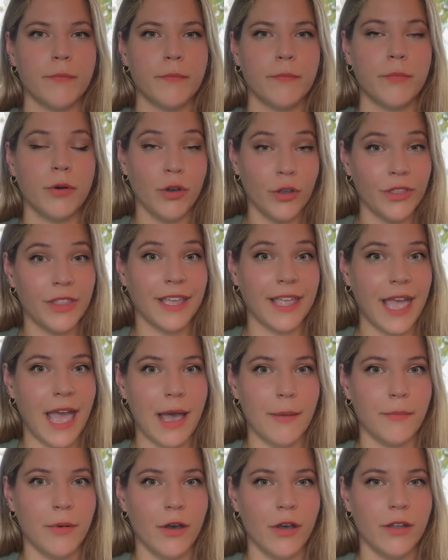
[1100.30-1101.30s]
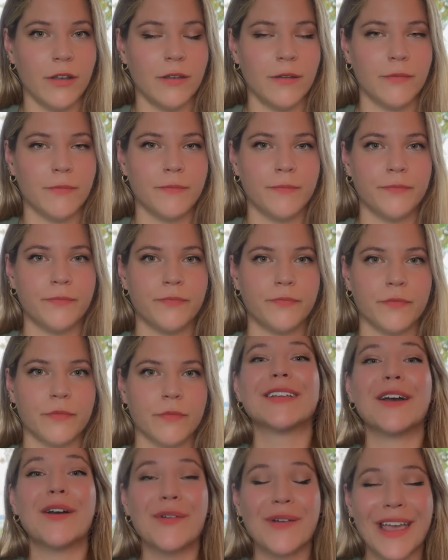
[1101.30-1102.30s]
put the cap on.
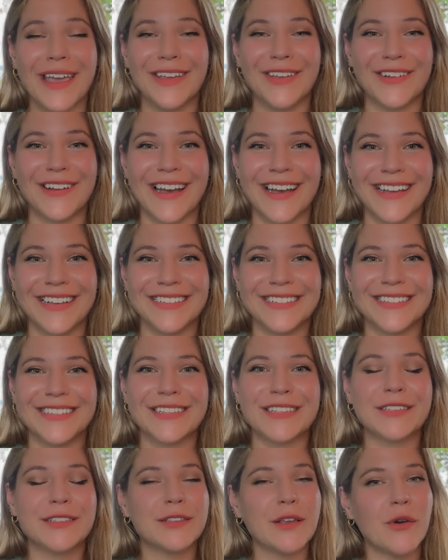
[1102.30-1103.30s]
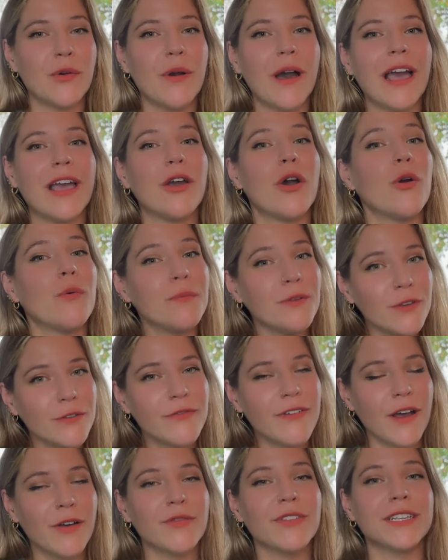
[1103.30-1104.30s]
Okay, you guys, so I hope you
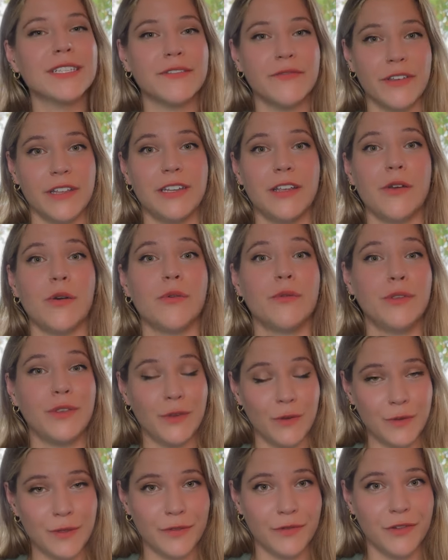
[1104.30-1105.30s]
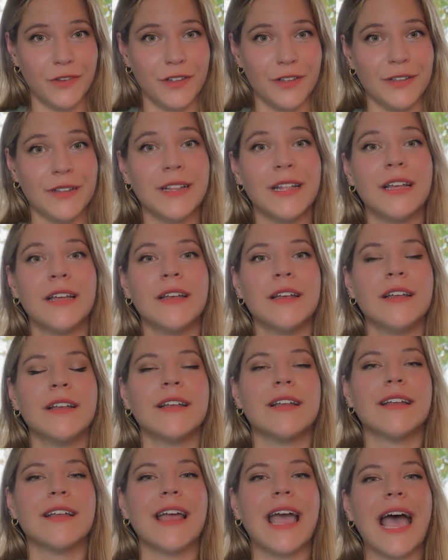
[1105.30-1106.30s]
found this video useful.
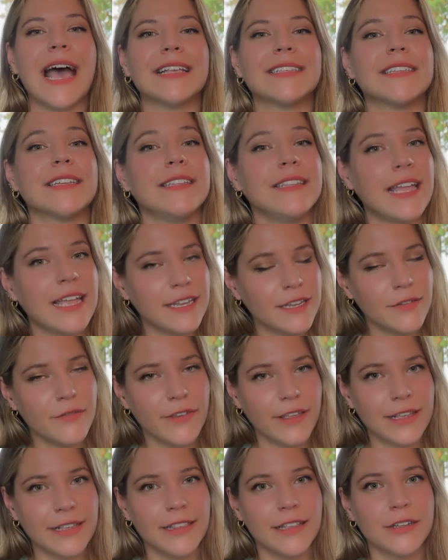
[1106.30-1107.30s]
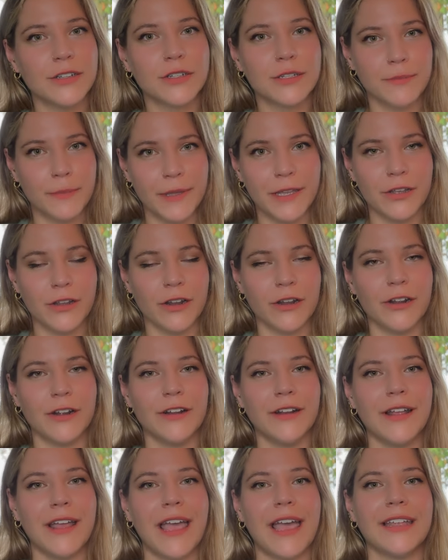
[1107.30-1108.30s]
As a native English
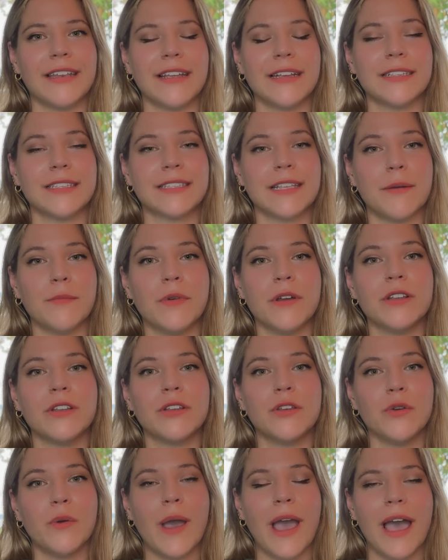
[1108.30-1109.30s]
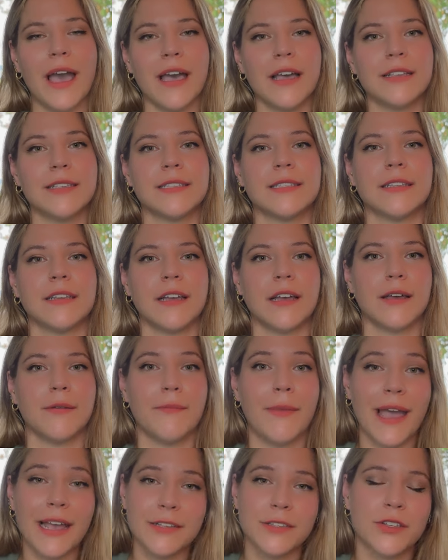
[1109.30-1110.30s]
speaker and as someone who has a
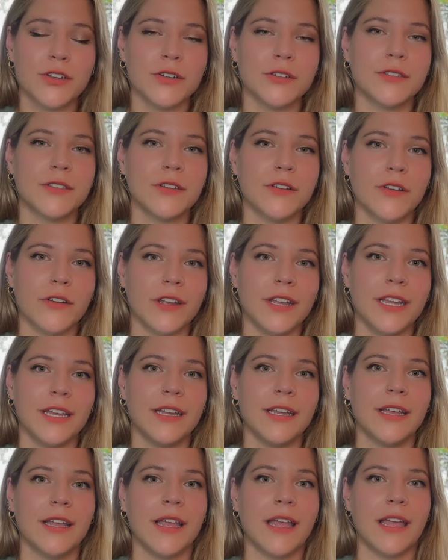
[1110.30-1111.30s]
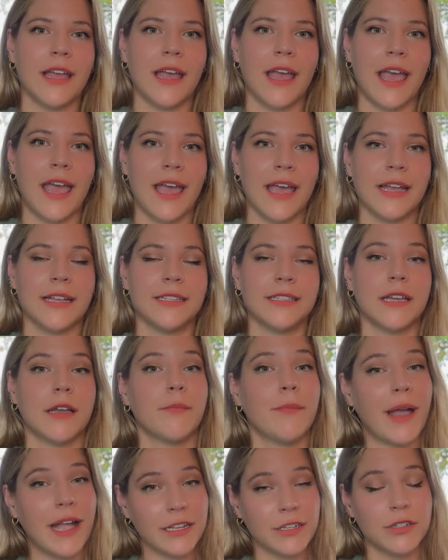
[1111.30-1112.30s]
master's degree and a
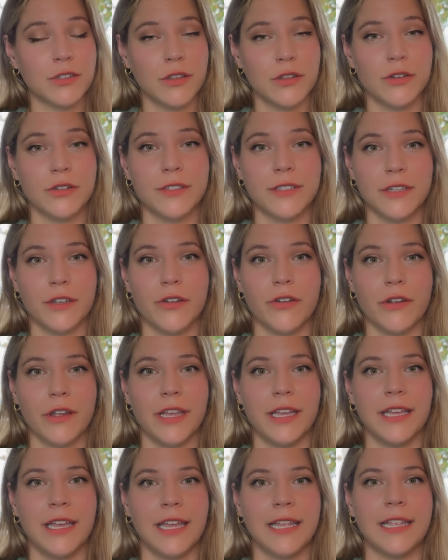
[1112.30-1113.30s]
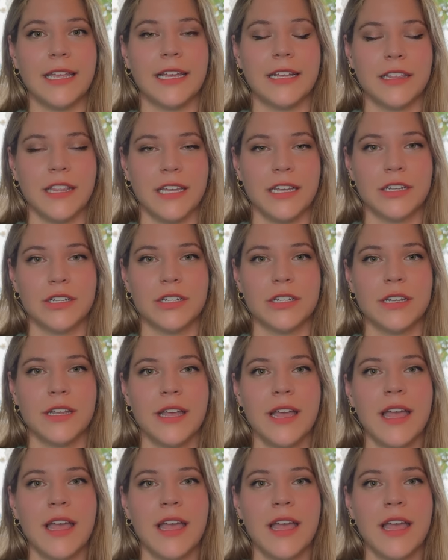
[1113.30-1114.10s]
bachelor's degree in English,